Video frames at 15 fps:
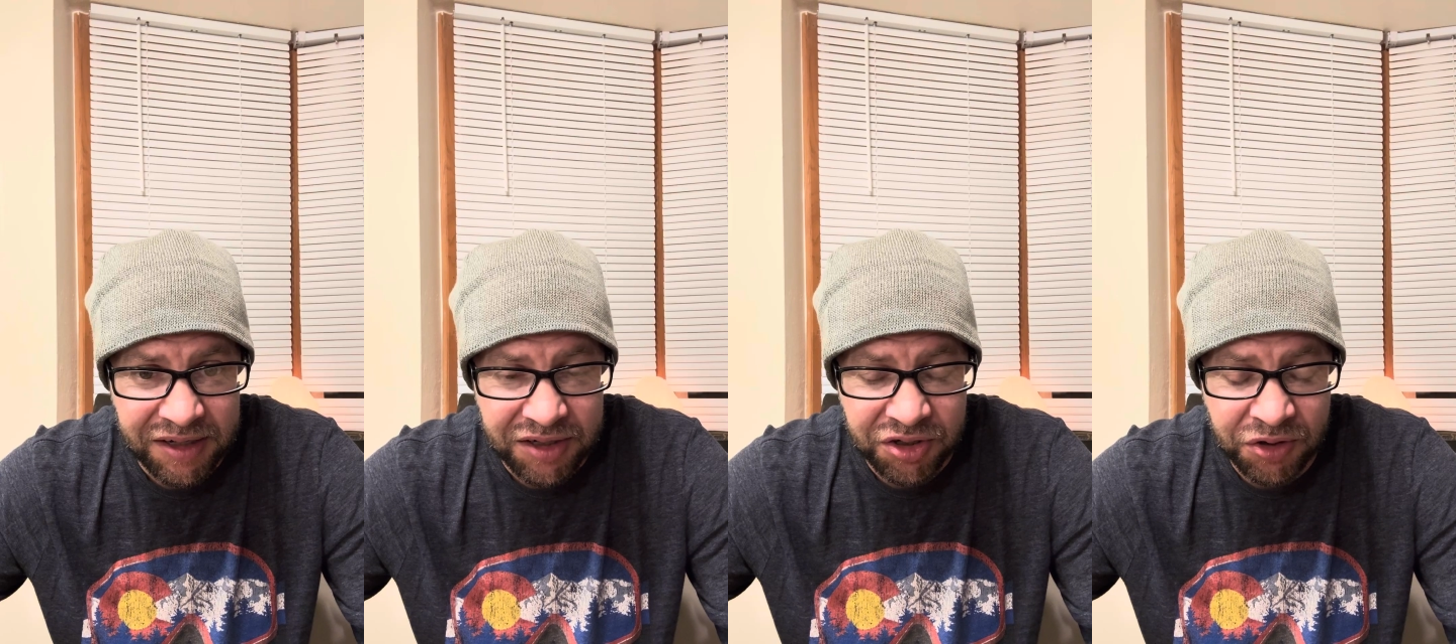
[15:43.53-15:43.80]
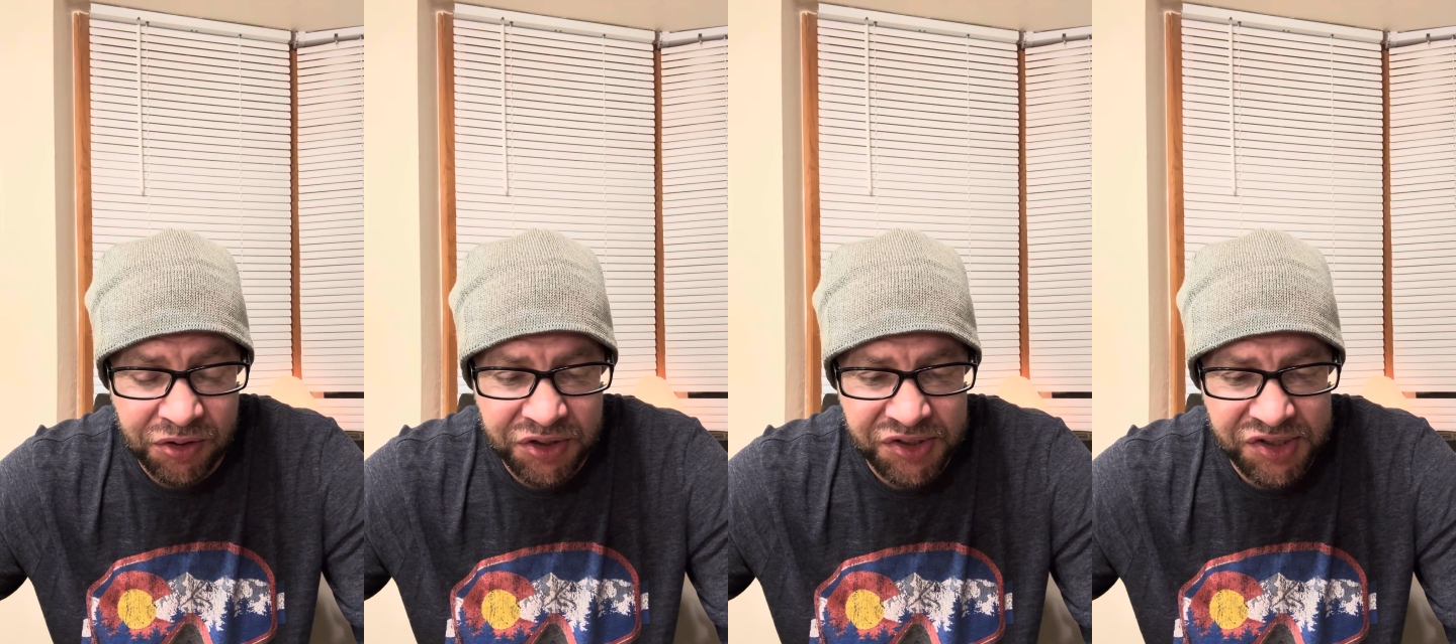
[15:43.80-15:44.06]

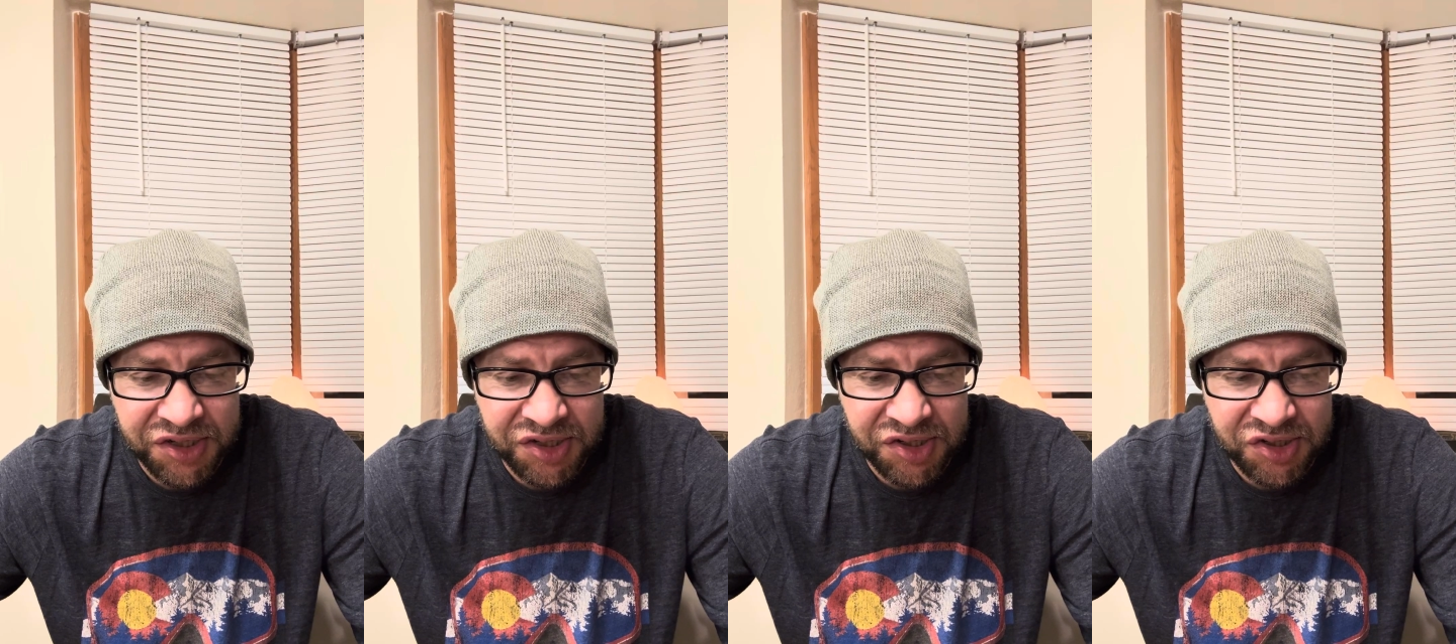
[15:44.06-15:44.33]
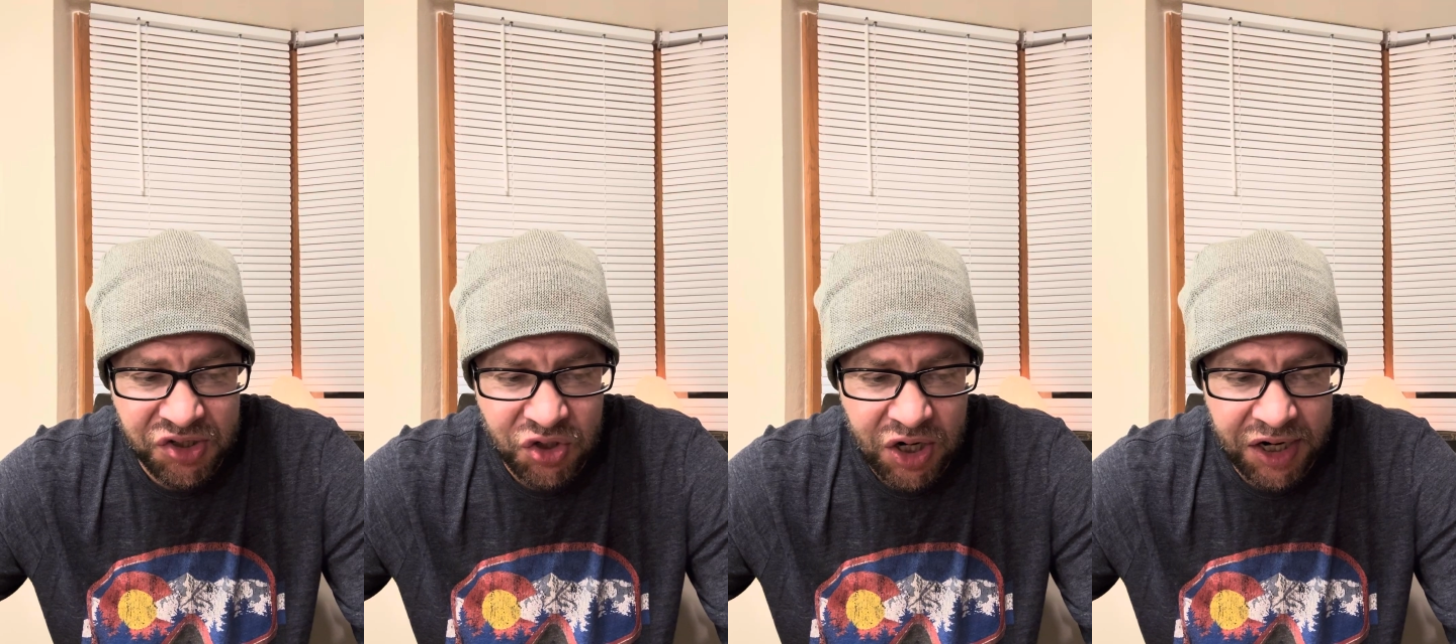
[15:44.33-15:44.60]
your disease
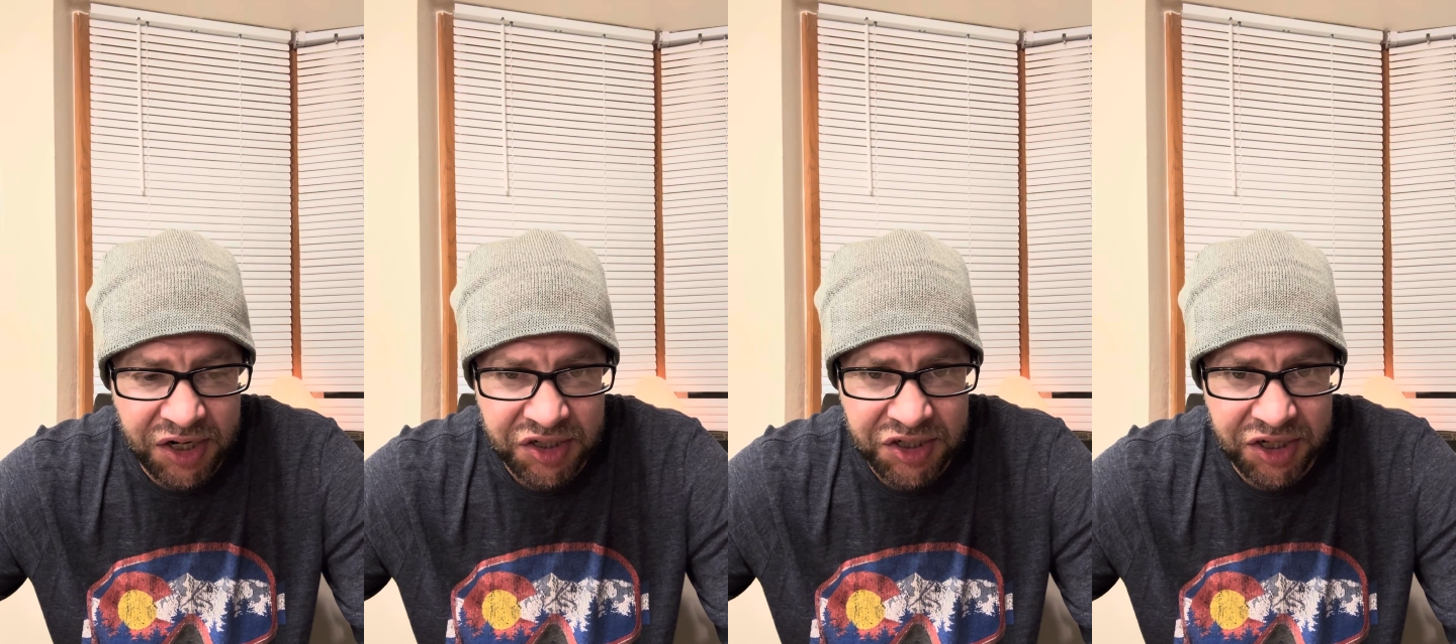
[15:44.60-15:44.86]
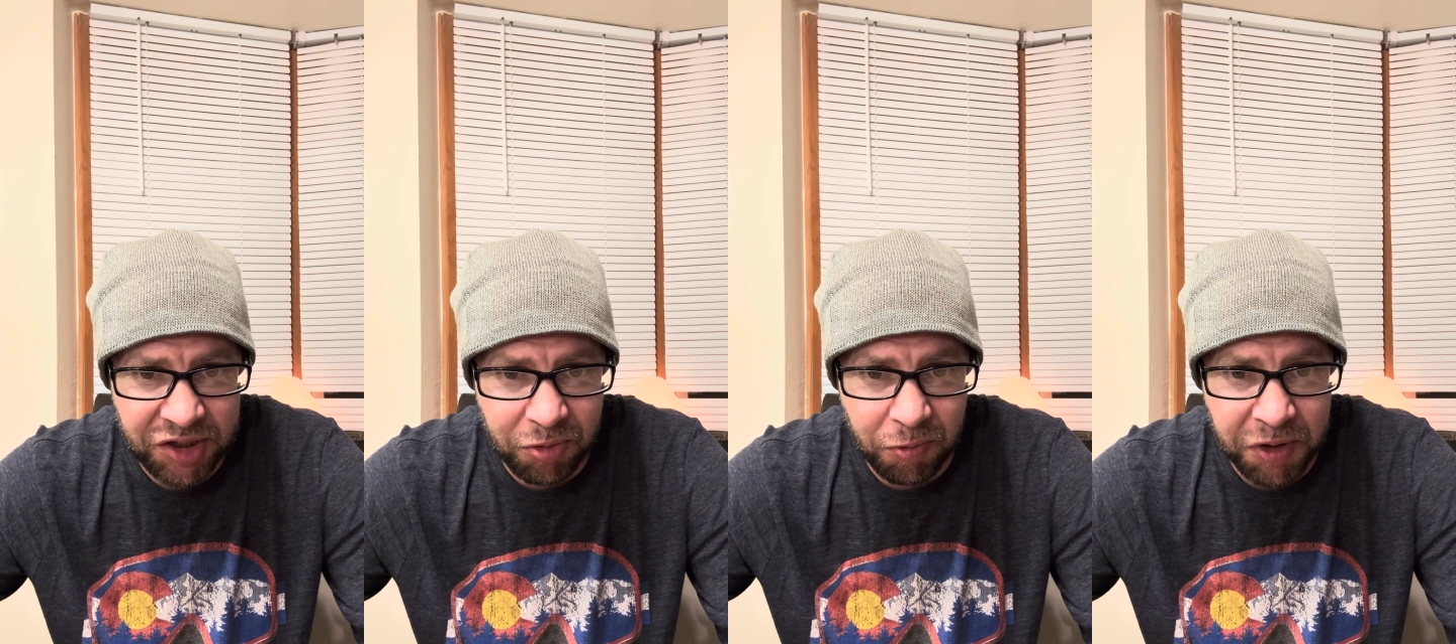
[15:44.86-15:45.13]
is trying to
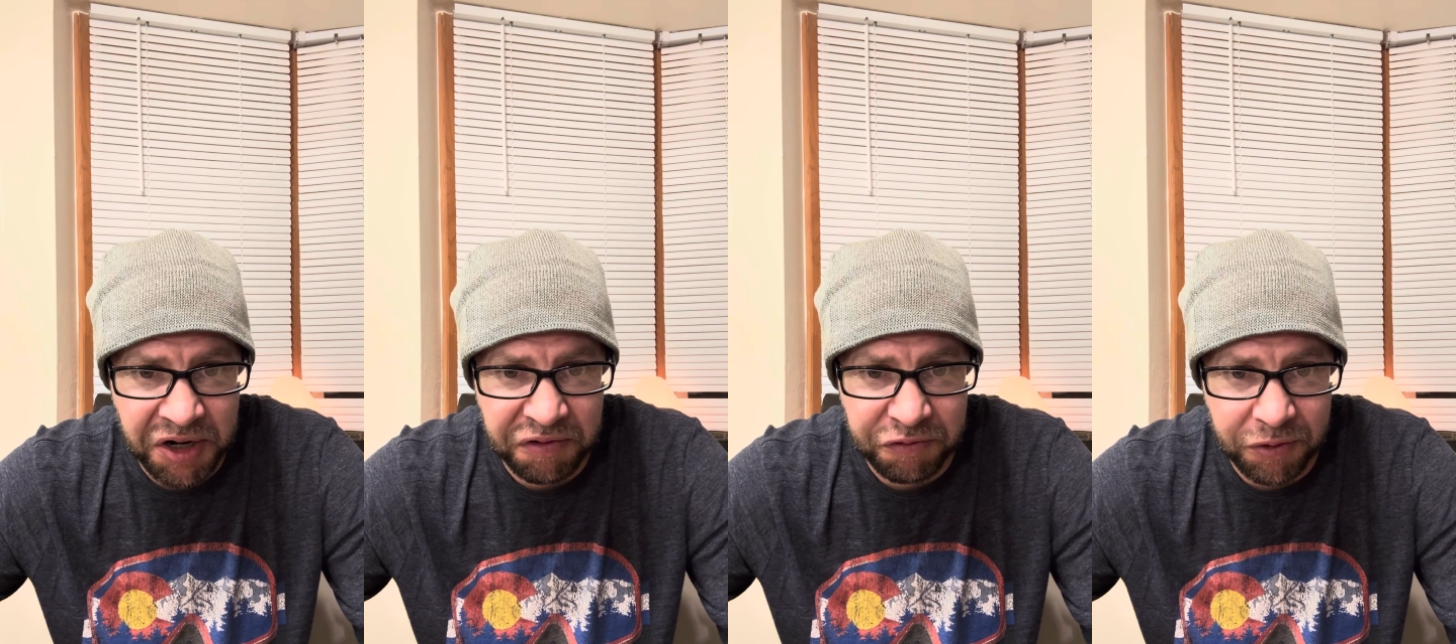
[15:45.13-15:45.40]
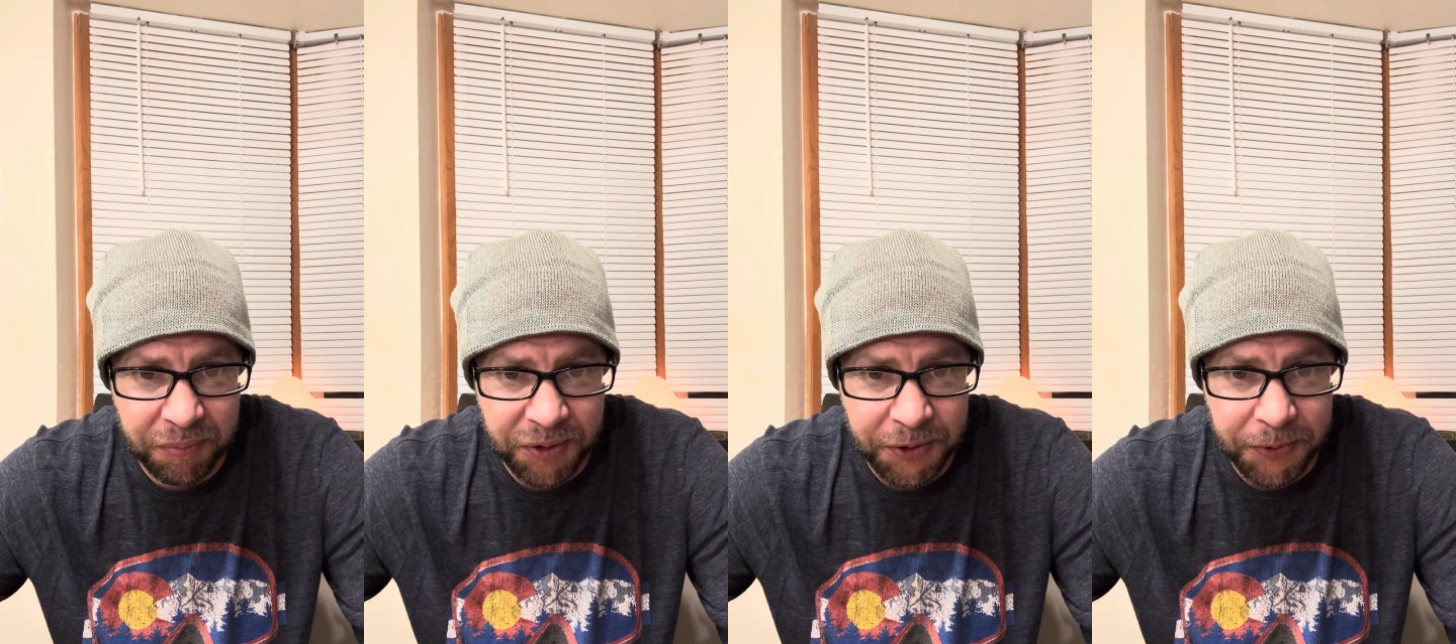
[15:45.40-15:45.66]
take away
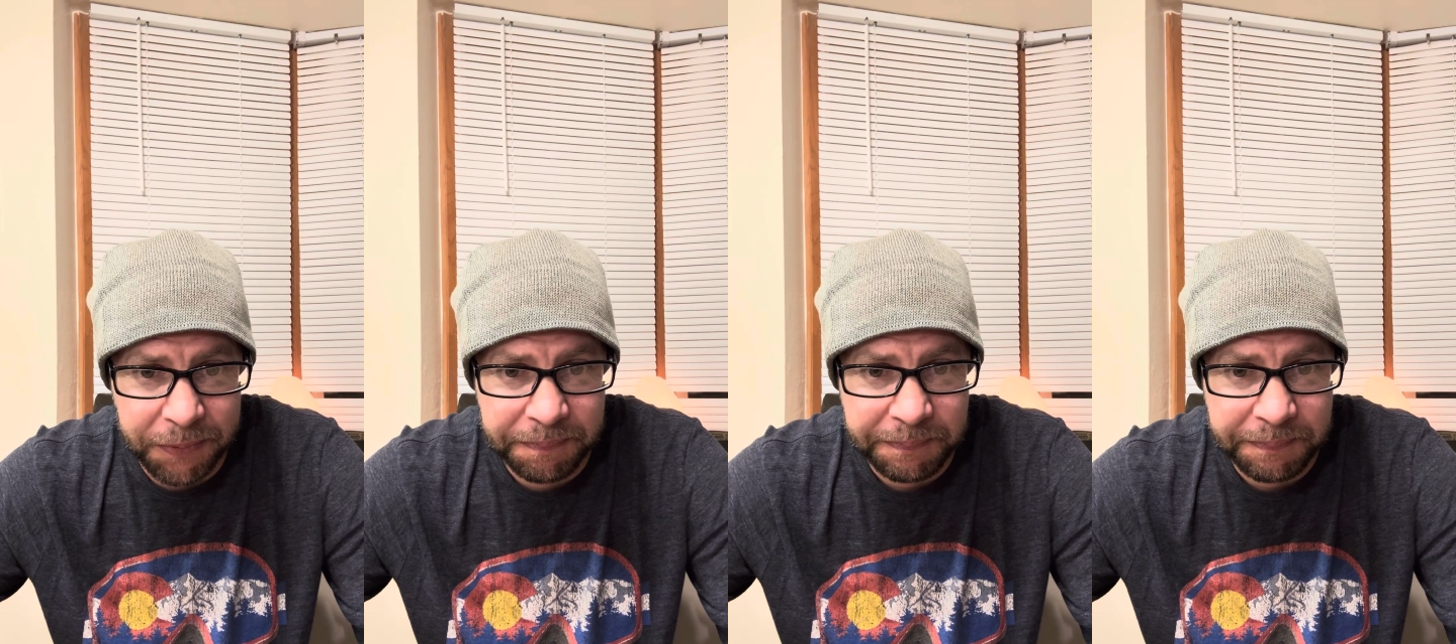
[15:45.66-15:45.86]
from you?